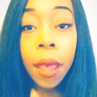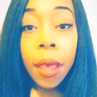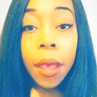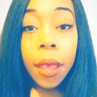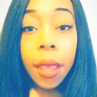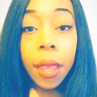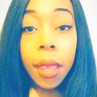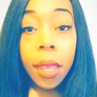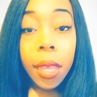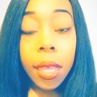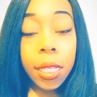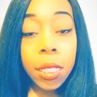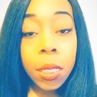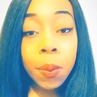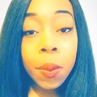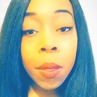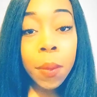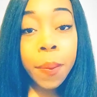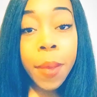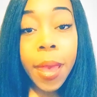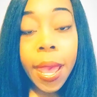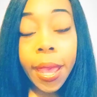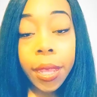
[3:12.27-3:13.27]
he's
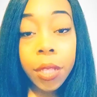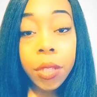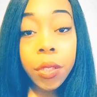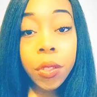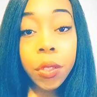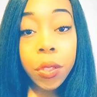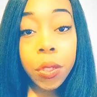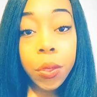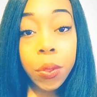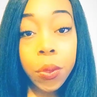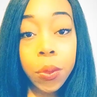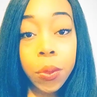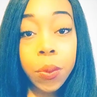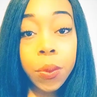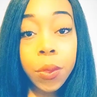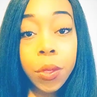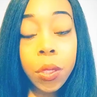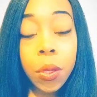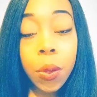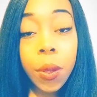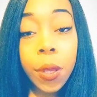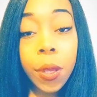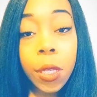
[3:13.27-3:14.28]
been back in school.
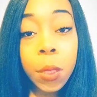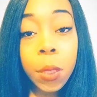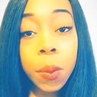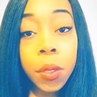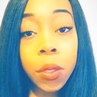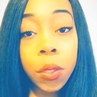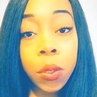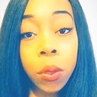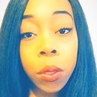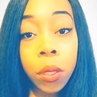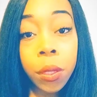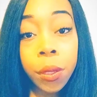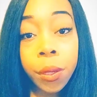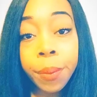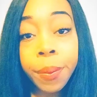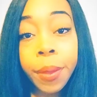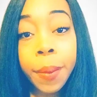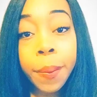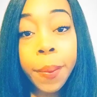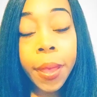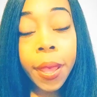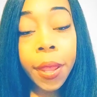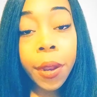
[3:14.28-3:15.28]
So he's been doing a little
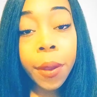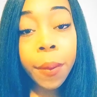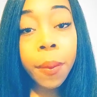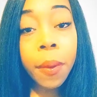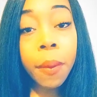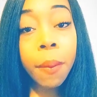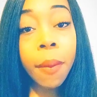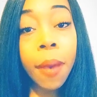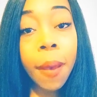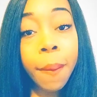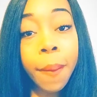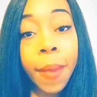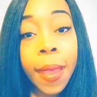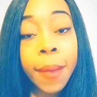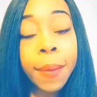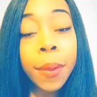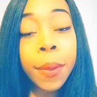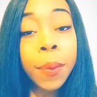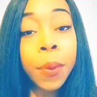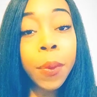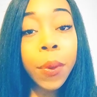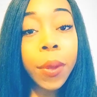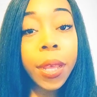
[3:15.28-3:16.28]
bit better. But my baby
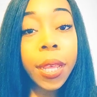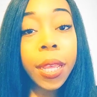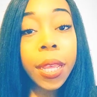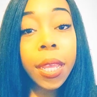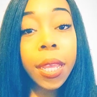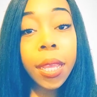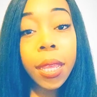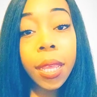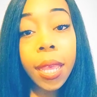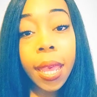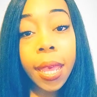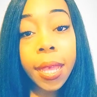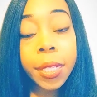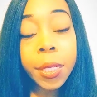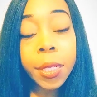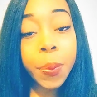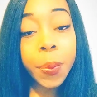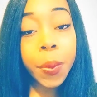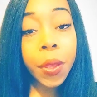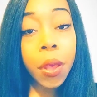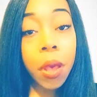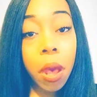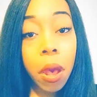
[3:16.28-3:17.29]
boy, he has
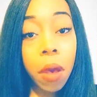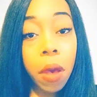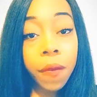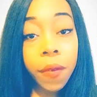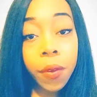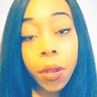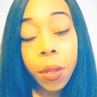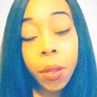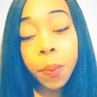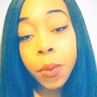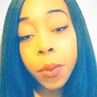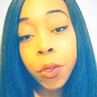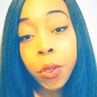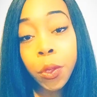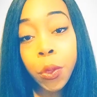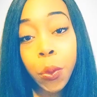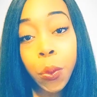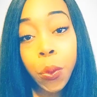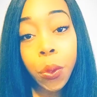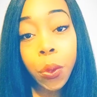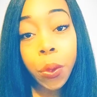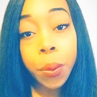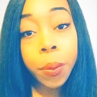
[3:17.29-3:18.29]
been coughing up a
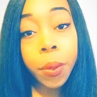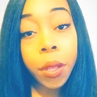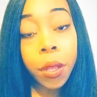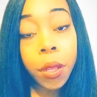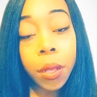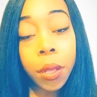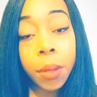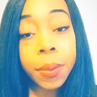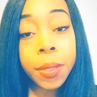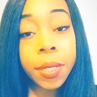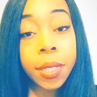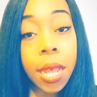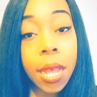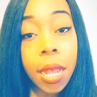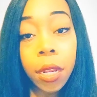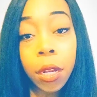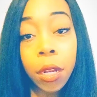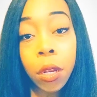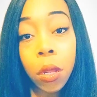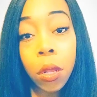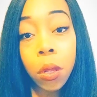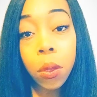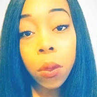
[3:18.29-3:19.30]
storm, snotty
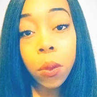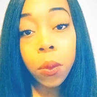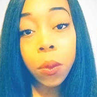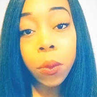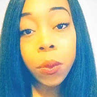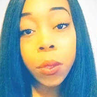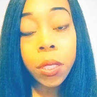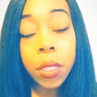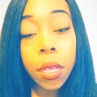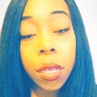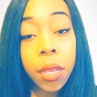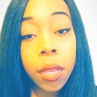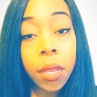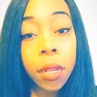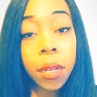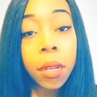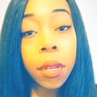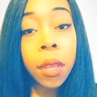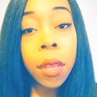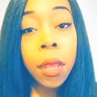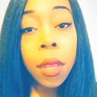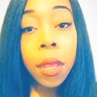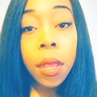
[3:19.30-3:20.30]
nose. And
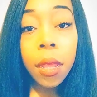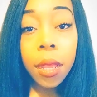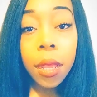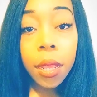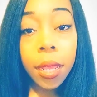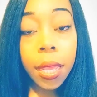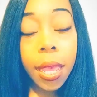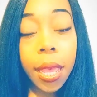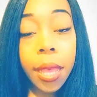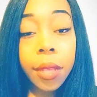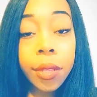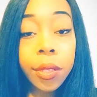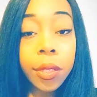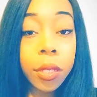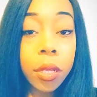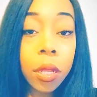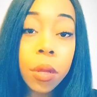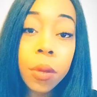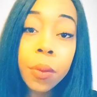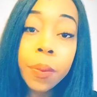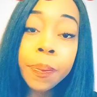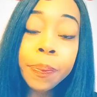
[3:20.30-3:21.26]
yeah, so